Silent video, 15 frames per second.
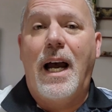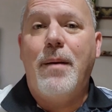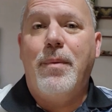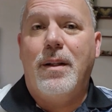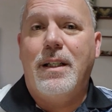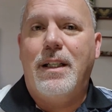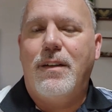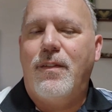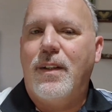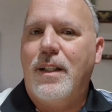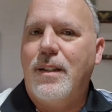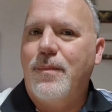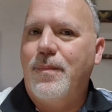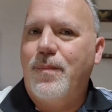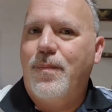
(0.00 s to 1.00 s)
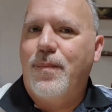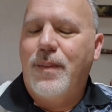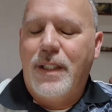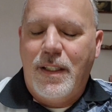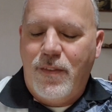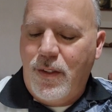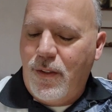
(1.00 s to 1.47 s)
I believe that
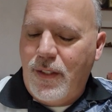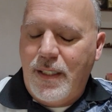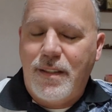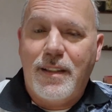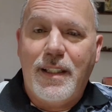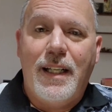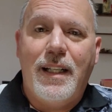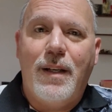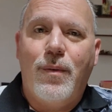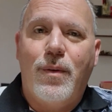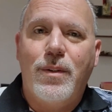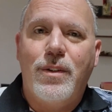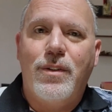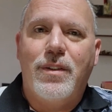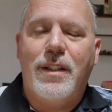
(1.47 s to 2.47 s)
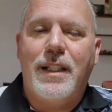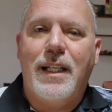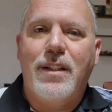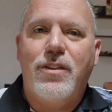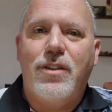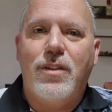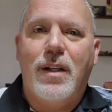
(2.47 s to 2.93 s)
even though they say they won't use it
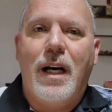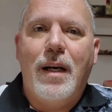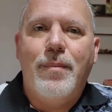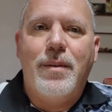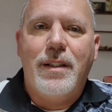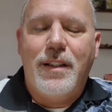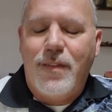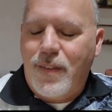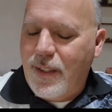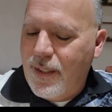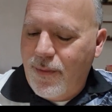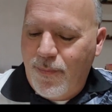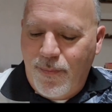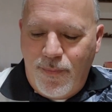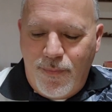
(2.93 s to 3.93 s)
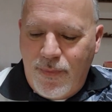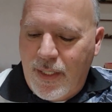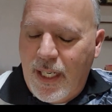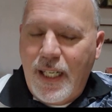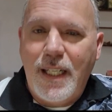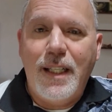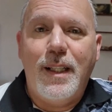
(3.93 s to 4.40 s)
against you, I believe that
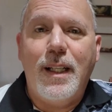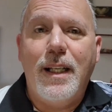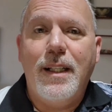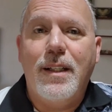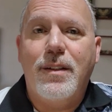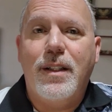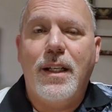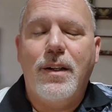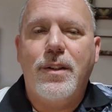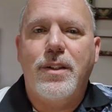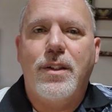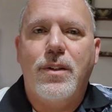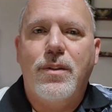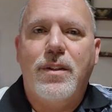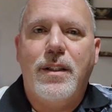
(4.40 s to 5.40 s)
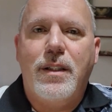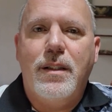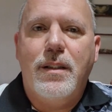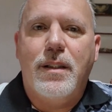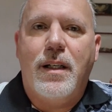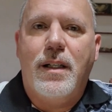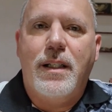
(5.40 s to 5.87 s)
anything that they're
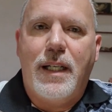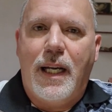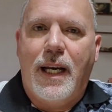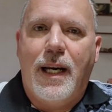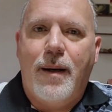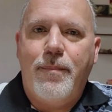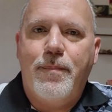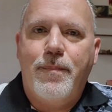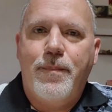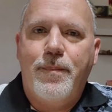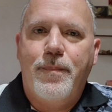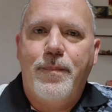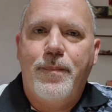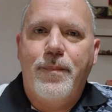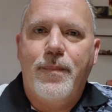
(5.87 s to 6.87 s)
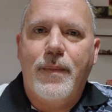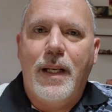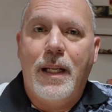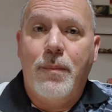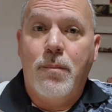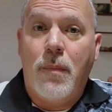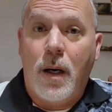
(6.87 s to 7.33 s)
using on the app
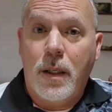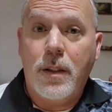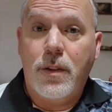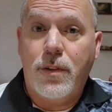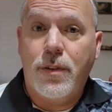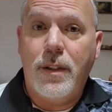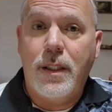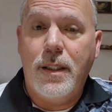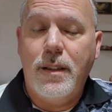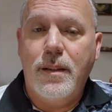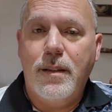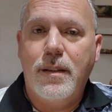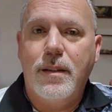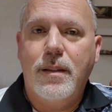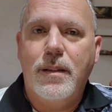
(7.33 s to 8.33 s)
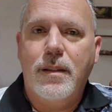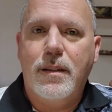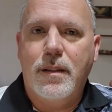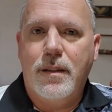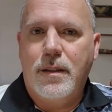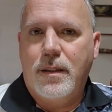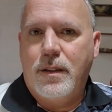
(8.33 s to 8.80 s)
and monitoring
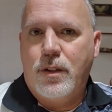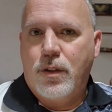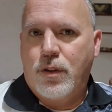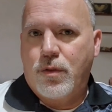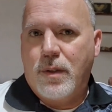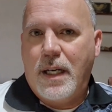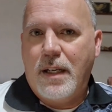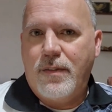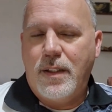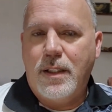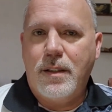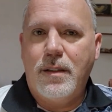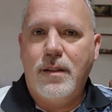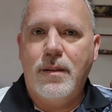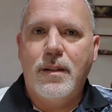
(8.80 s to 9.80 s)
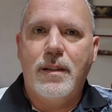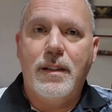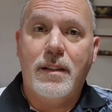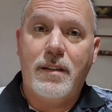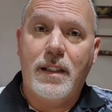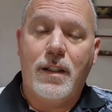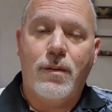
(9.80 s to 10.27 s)
your driving,
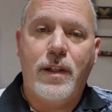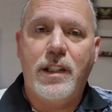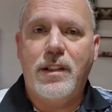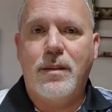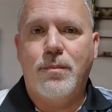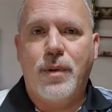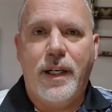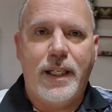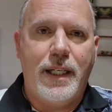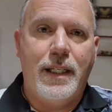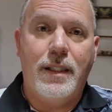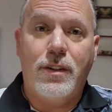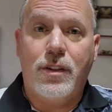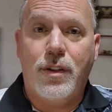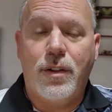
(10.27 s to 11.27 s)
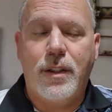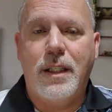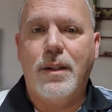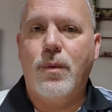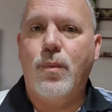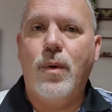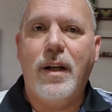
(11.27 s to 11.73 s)
acceleration, braking,
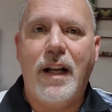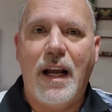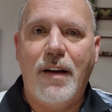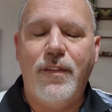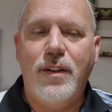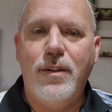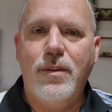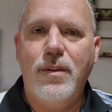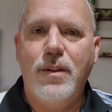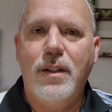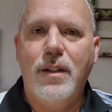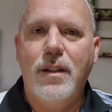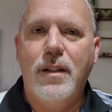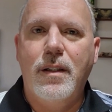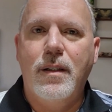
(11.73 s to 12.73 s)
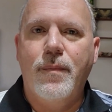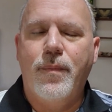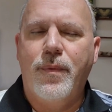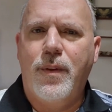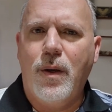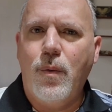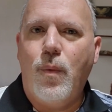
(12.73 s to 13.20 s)
turning, what have you,
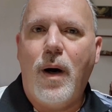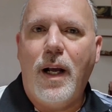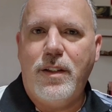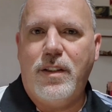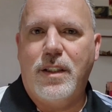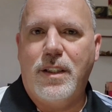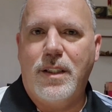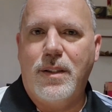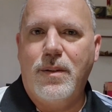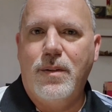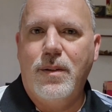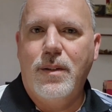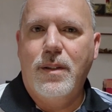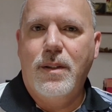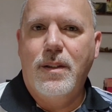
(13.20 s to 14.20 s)
they're watching you.